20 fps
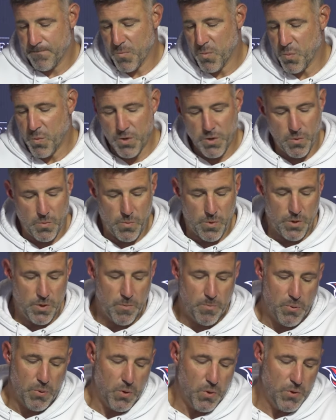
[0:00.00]
when you when
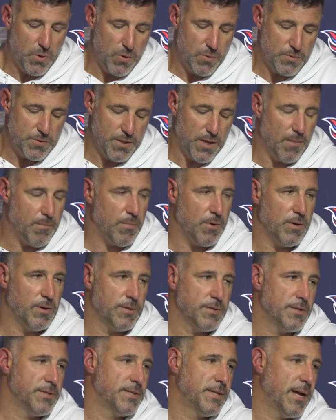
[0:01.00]
you pull those
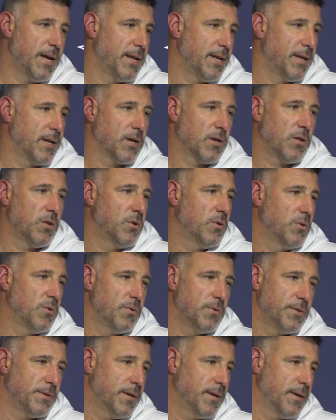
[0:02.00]
numbers, does that
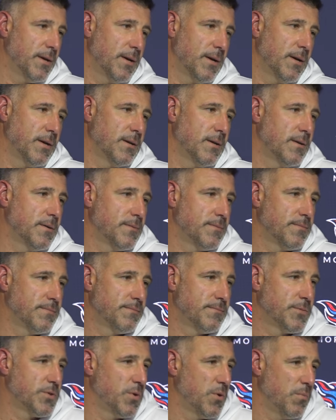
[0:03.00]
include uh,
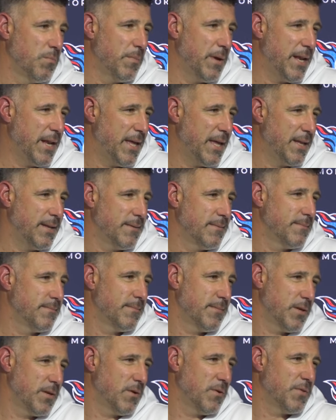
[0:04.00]
two minute,
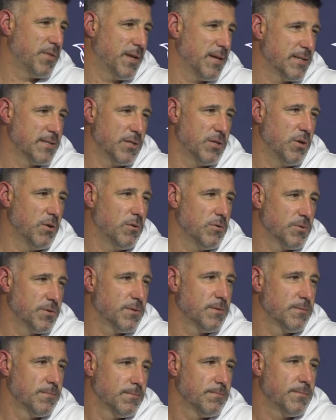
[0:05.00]
you know, things of those?
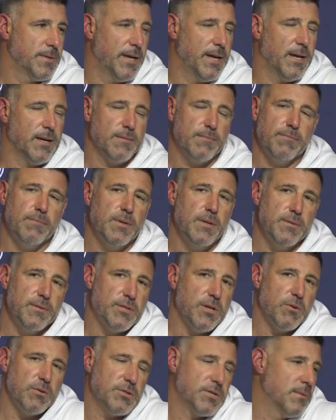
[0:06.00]
Yeah, and
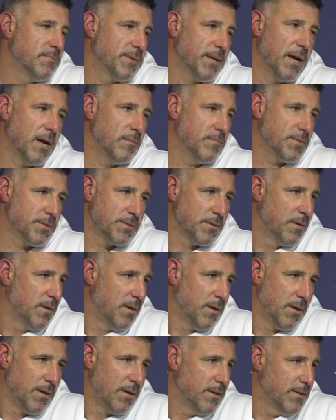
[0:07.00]
so sometimes
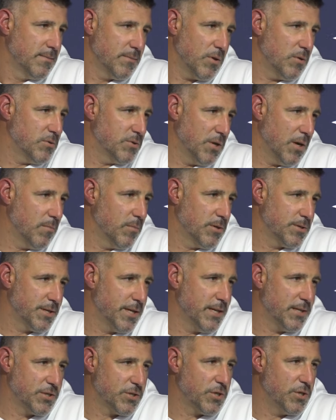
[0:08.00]
those numbers
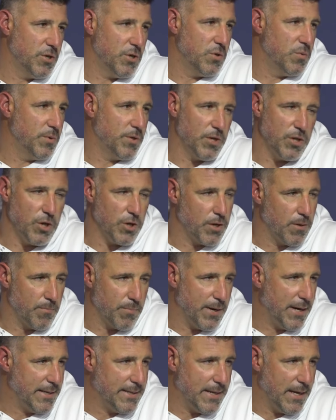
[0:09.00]
get skewed when you look at
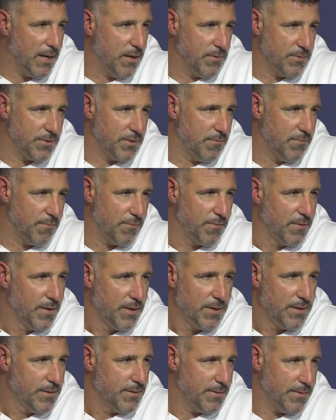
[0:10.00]
breakdowns of,
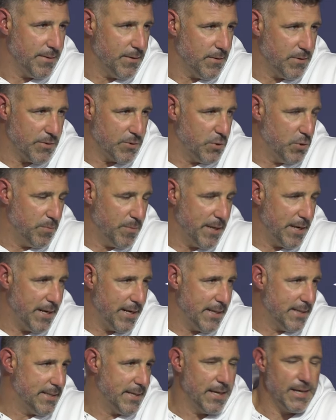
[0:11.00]
you know, the two minute
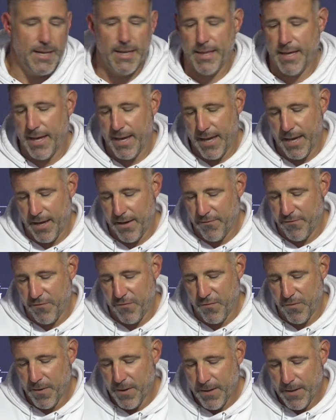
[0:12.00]
at the end of the
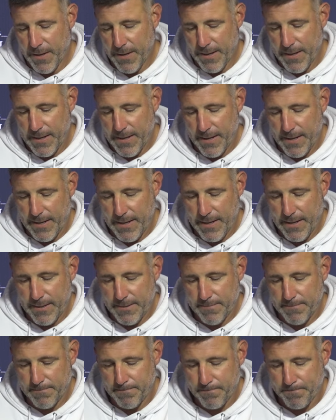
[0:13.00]
half,
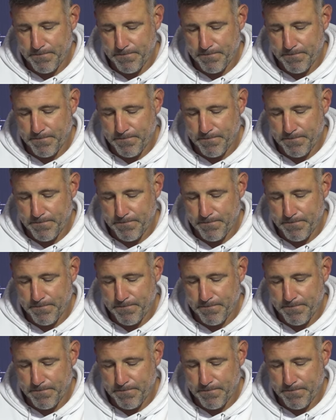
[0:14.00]
um,